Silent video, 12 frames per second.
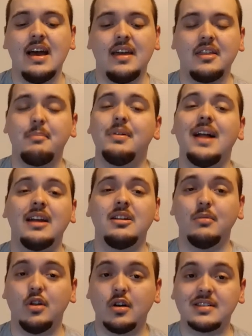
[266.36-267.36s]
and the
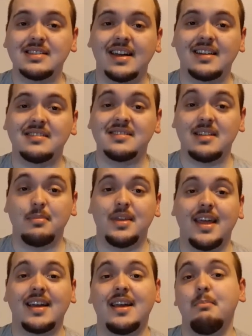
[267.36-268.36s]
platinum looks like it's something
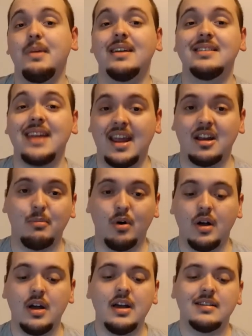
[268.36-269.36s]
that can be
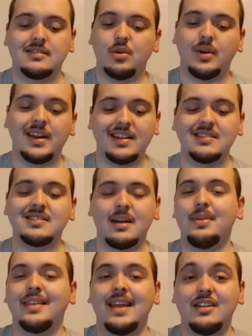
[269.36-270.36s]
attainable. So it is
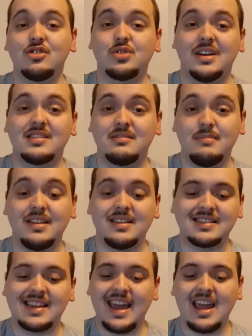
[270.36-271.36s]
something that interests me
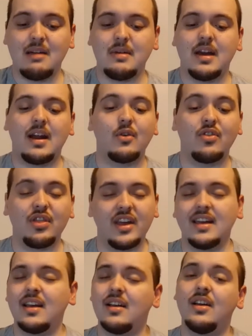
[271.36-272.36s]
this game, and I
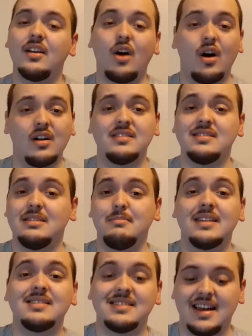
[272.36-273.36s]
think it honestly
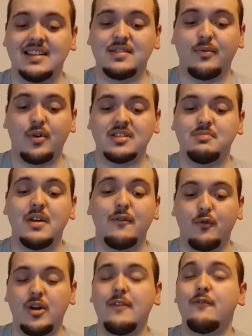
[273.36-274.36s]
makes sense for it to be
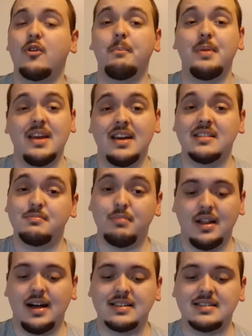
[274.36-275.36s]
free for PS
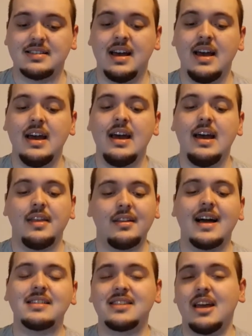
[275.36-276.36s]
Plus. And the
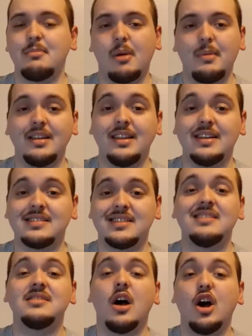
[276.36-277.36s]
last game on my list
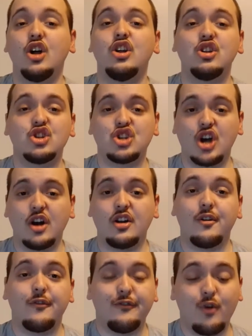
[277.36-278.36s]
is
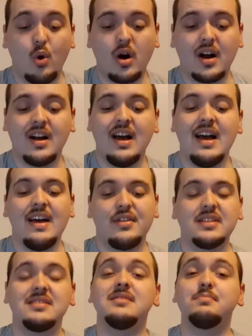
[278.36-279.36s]
Uncharted 4.
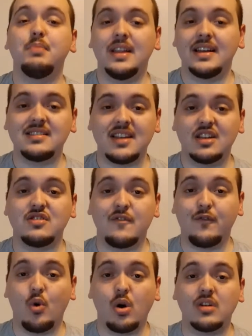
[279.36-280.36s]
This is PlayStation
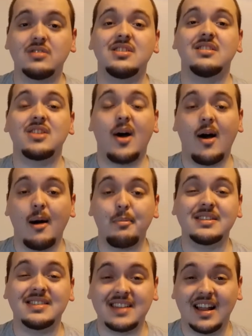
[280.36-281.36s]
4's top
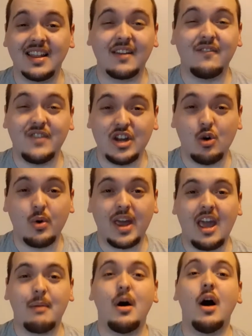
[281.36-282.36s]
selling video
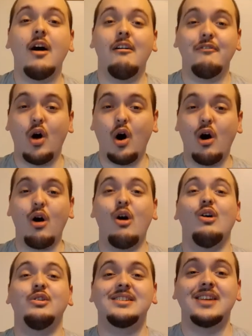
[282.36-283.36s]
game of
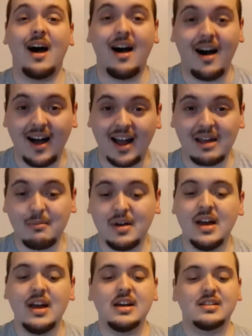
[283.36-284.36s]
all time.
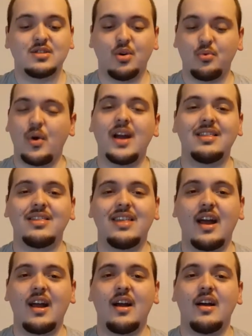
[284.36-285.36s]
So, right
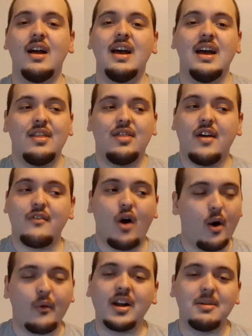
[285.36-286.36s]
there, they've
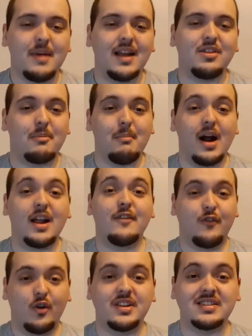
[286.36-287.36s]
already made their money
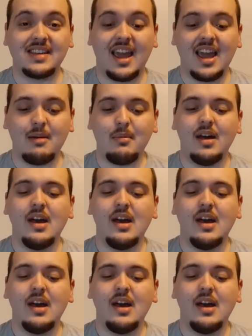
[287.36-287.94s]
for this game,